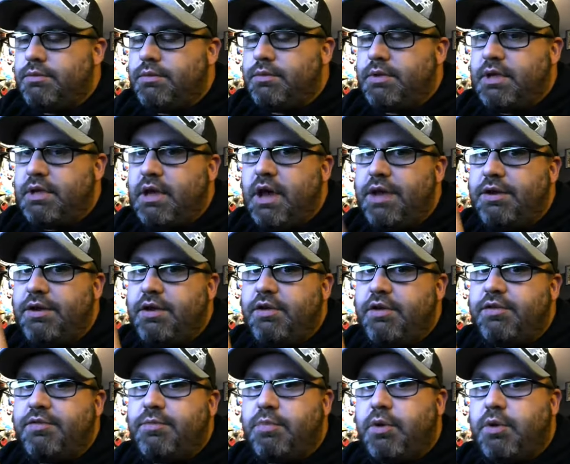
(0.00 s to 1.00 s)
kind
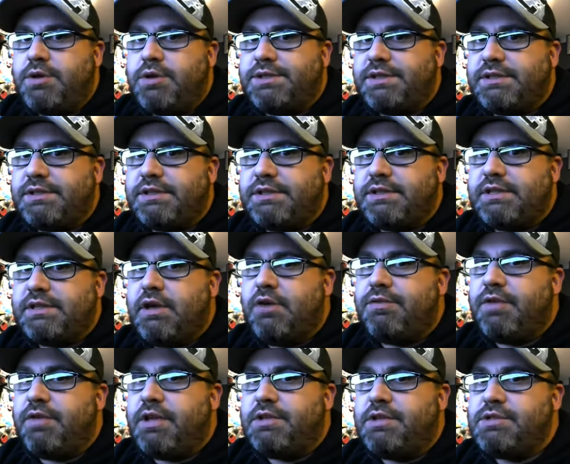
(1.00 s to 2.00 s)
of presents
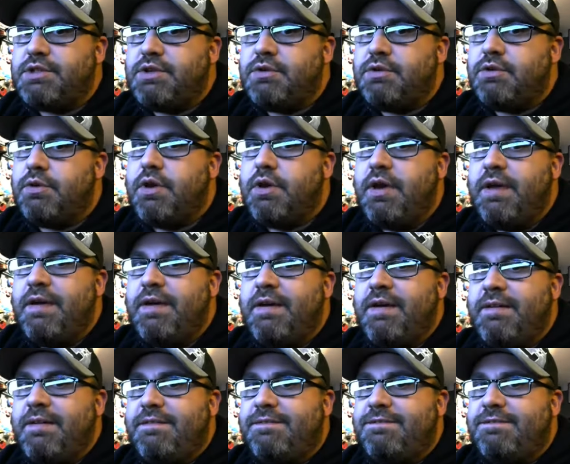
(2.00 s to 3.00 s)
itself into
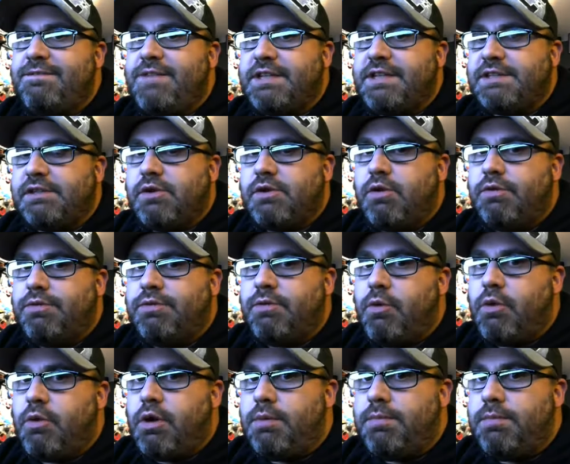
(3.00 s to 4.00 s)
physical
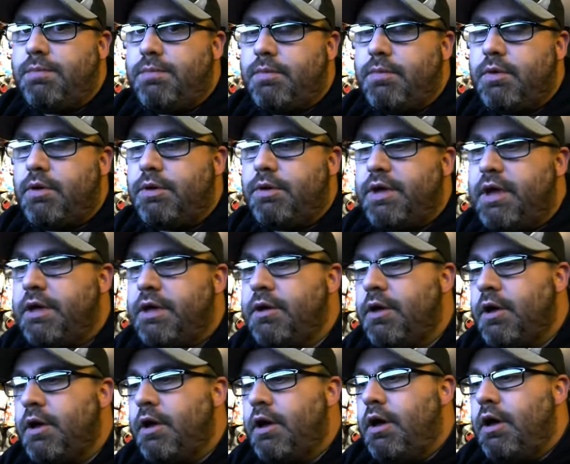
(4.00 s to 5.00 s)
form, okay?
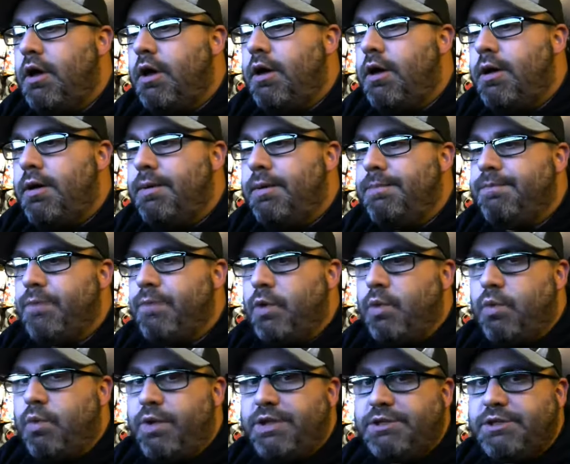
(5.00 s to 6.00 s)

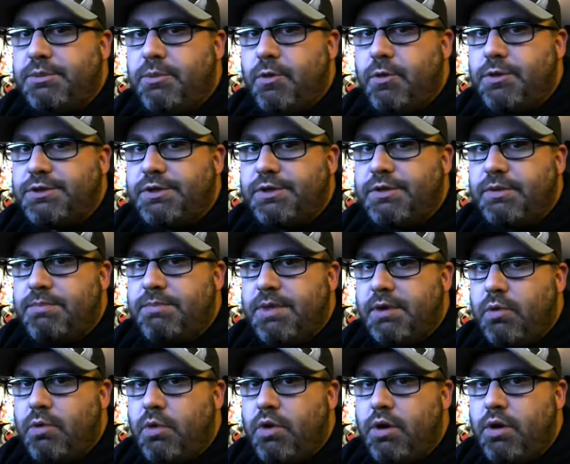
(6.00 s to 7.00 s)
Ouija boards are the big
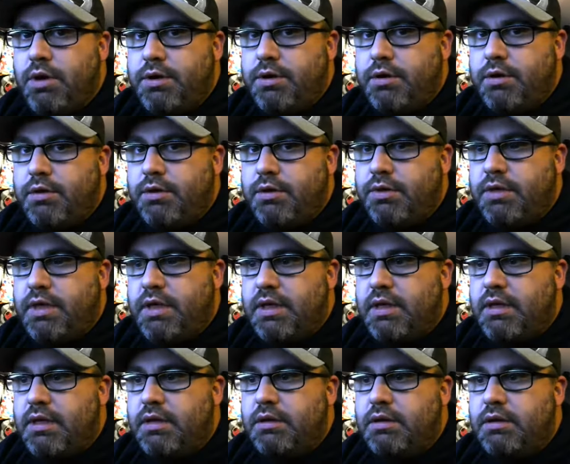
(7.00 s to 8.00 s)
one
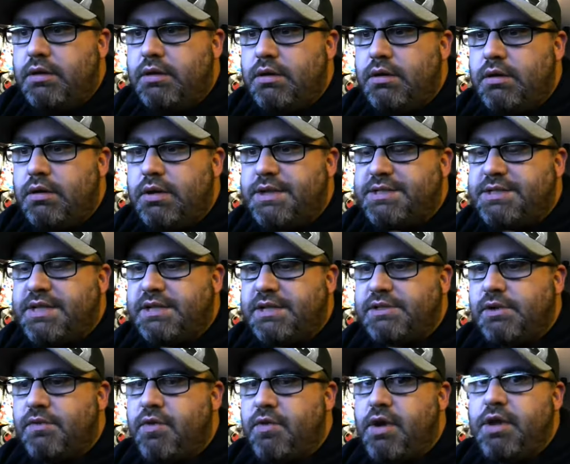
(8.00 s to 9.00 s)
that it takes
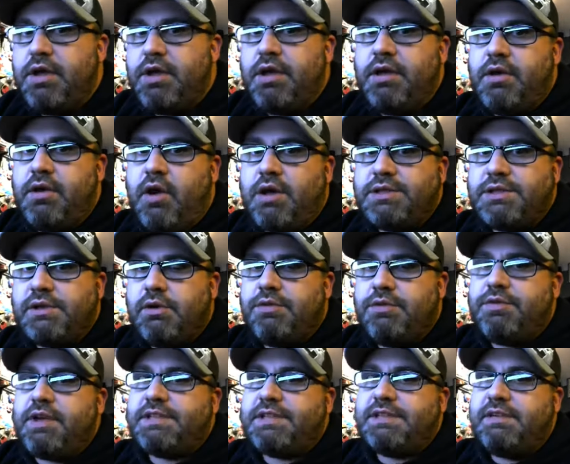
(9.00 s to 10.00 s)
over. It also
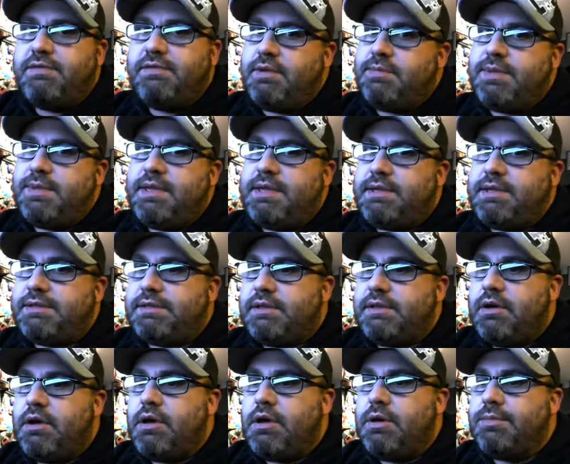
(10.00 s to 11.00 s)
affects EVPs,
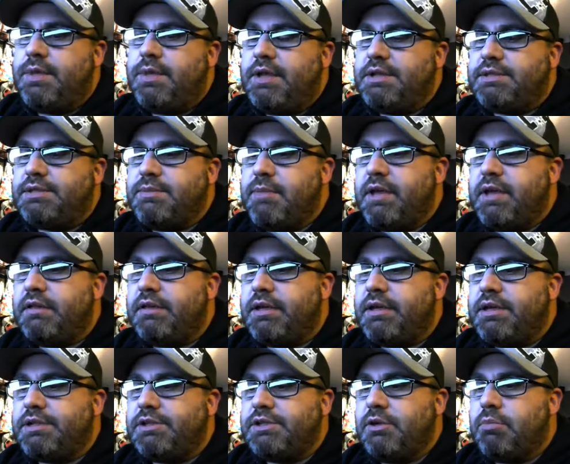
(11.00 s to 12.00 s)
and it's mainly
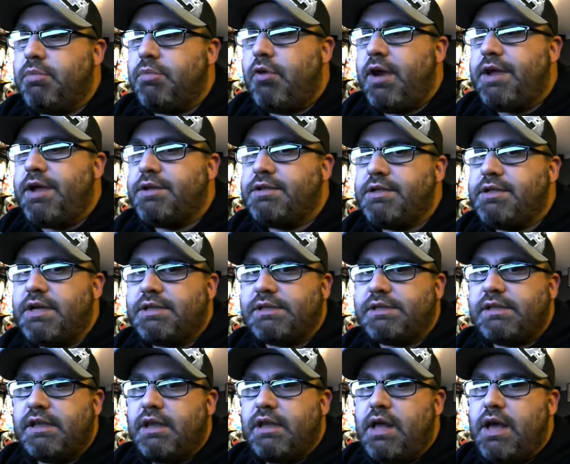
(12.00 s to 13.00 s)
because your brain
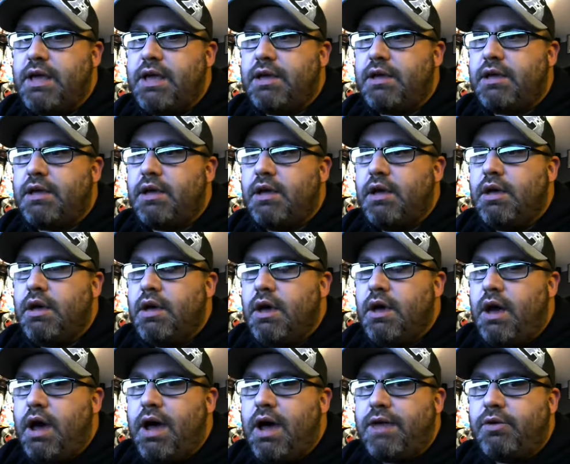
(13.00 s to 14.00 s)
doesn't like
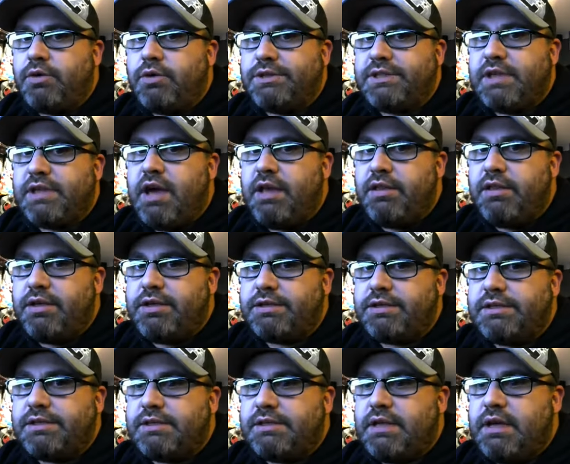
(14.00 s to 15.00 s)
idle
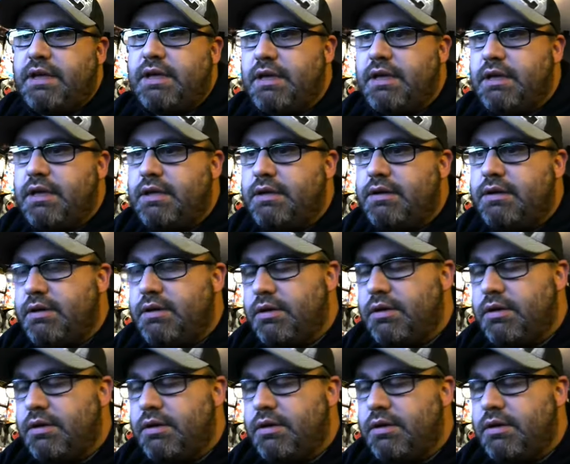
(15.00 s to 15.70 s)
silence and